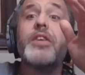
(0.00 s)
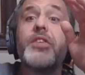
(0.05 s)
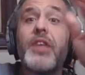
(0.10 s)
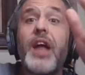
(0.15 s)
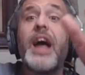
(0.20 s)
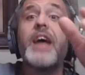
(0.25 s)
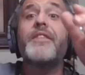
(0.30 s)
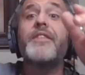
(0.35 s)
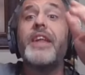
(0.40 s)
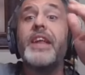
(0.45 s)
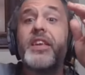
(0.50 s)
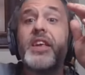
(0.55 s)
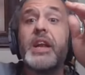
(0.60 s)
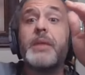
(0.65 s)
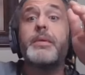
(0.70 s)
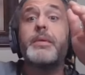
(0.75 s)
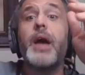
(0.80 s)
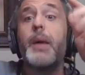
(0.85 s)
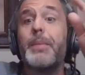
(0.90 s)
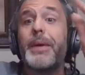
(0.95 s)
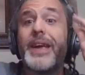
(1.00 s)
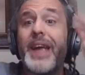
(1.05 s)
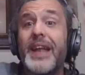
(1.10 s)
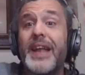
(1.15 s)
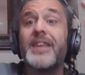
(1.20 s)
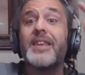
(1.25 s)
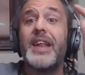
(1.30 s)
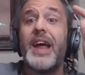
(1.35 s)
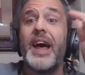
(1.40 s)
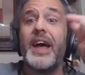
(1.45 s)
his life that he's going to be up
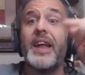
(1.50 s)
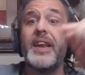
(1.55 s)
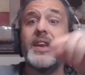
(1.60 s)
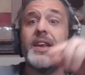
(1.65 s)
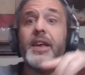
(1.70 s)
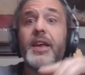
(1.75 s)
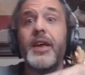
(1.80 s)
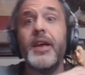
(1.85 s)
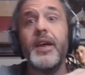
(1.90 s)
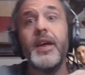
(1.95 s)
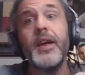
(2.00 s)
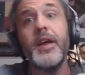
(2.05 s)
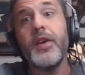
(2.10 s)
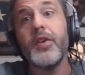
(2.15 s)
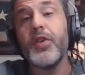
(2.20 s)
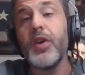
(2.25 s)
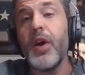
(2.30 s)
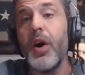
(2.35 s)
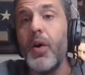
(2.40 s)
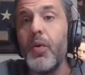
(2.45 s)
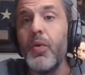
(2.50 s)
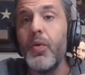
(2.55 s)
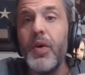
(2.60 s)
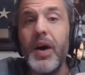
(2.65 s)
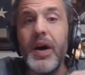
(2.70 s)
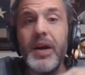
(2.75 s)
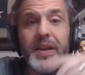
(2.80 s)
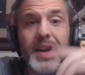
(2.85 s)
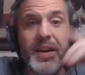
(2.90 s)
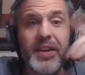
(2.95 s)
against that. So
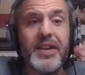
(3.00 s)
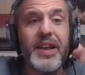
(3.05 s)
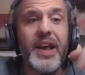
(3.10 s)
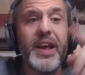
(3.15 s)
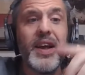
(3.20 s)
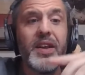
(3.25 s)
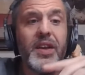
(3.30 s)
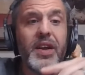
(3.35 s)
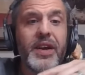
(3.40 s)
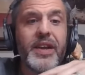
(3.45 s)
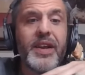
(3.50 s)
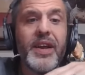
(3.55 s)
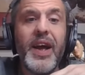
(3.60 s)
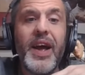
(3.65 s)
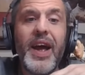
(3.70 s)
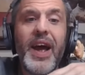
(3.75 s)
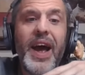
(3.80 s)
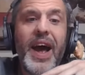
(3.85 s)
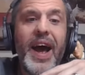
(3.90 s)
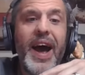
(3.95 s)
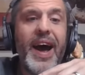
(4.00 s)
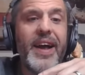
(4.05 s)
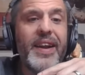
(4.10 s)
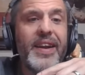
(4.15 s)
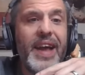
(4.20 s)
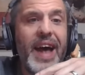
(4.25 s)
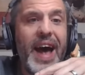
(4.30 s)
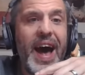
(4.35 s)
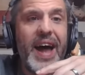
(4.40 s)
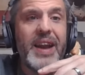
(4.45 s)
let's take a look
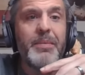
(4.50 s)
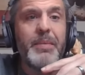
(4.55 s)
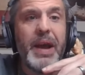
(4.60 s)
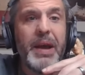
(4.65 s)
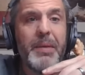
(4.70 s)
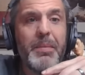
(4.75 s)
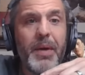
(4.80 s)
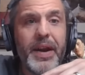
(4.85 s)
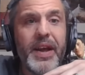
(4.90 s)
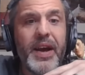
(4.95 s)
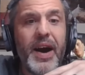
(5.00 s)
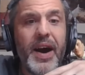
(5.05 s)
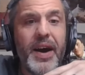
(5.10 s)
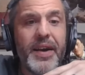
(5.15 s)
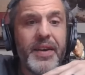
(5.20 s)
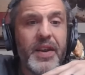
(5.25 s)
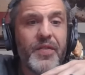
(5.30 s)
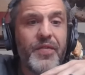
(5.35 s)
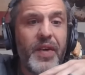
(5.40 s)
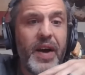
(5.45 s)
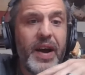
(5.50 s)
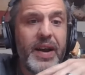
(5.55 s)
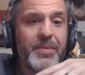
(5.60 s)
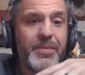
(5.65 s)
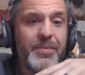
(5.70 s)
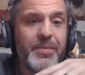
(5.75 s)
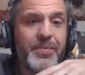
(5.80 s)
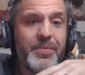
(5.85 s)
at how to make money on this fight.